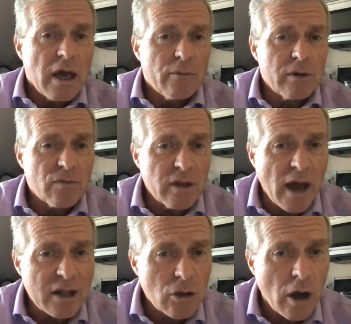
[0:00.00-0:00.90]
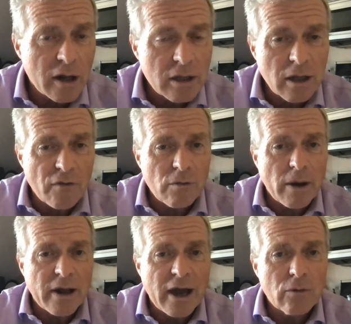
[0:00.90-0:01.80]
And we have not talked enough
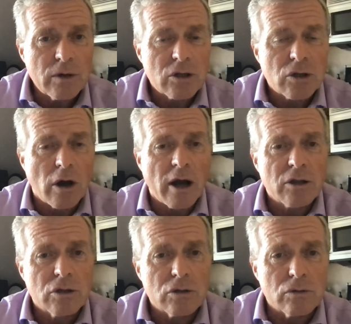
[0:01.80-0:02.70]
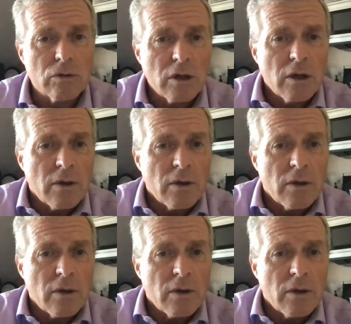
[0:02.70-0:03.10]
about how do we talk to